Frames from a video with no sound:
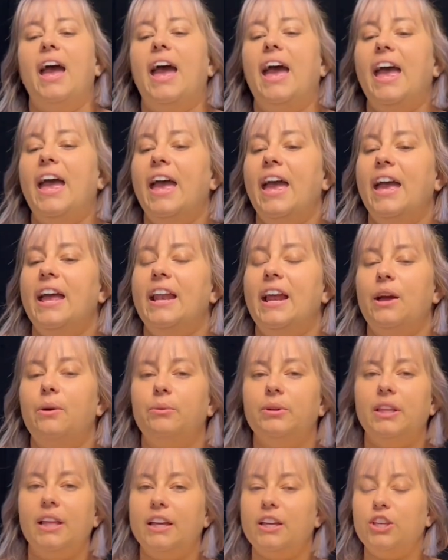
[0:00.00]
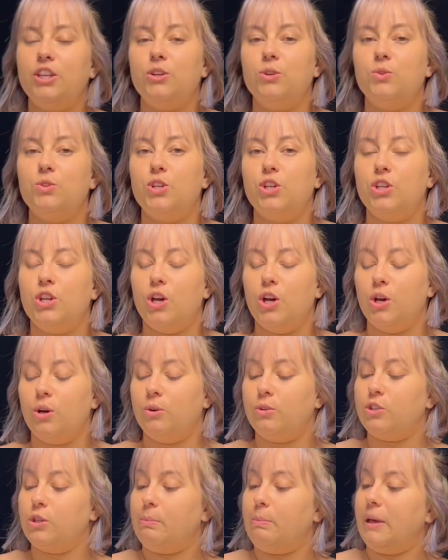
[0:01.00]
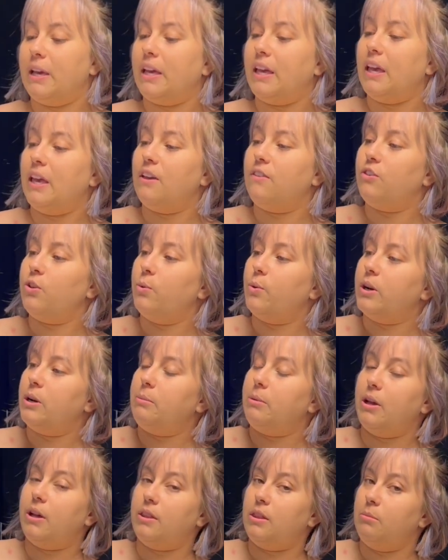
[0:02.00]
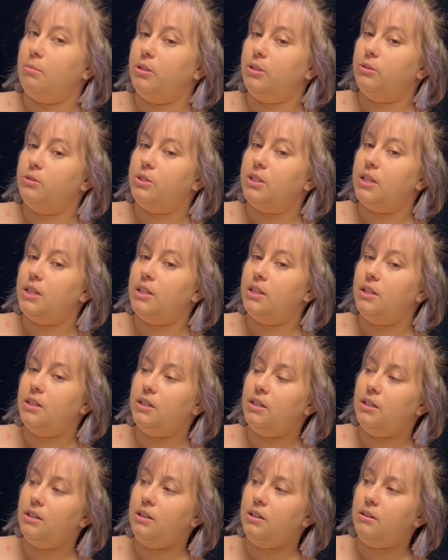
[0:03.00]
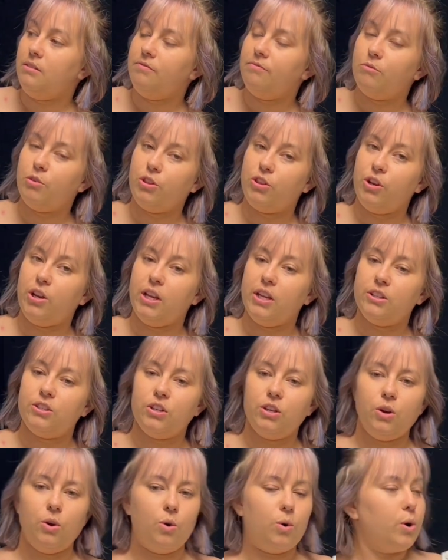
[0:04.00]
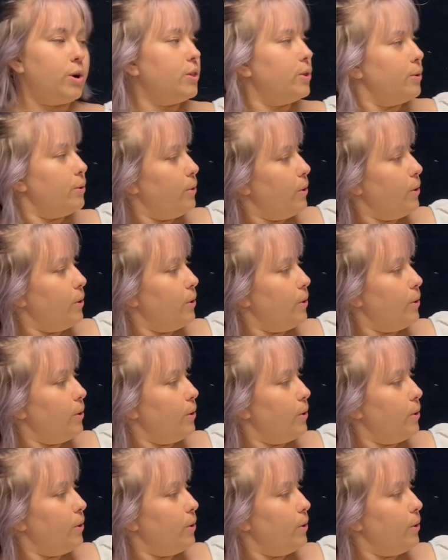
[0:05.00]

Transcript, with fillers: And I would like you to know to pick if you want to be on the blue team with your answer or the